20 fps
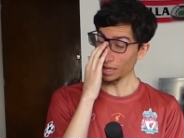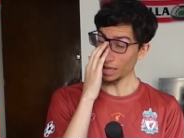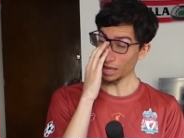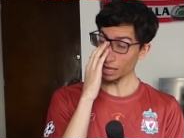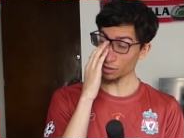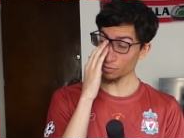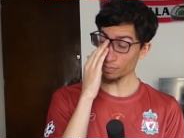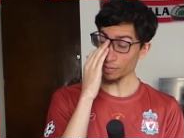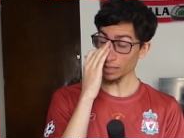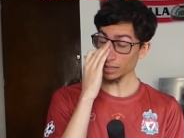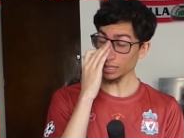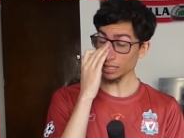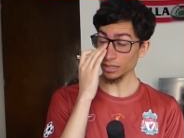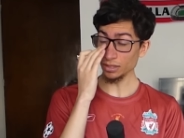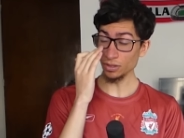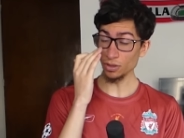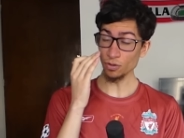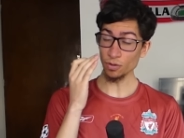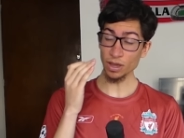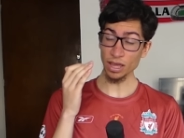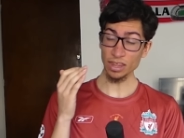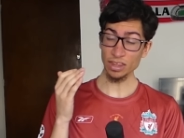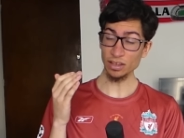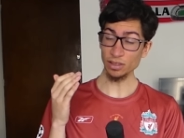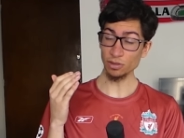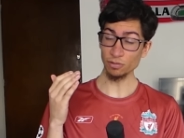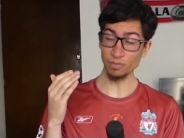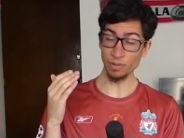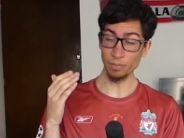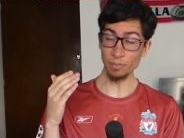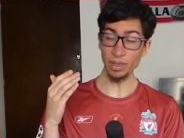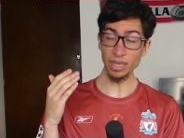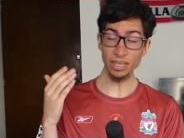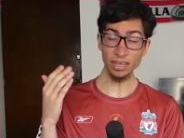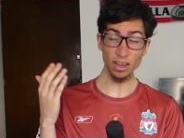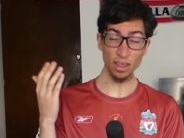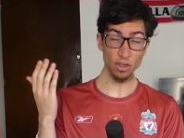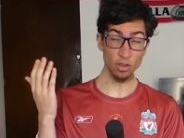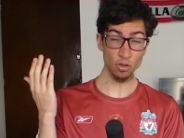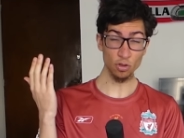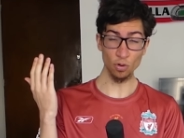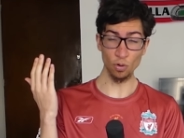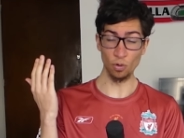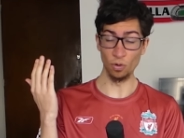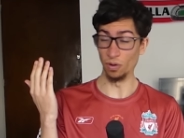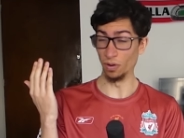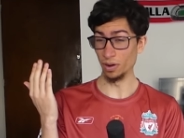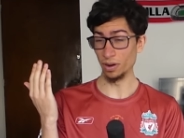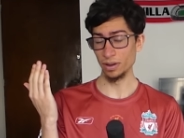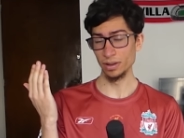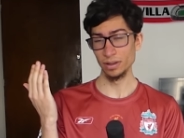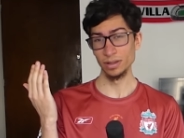Expecting Newcastle to be mid? Sure.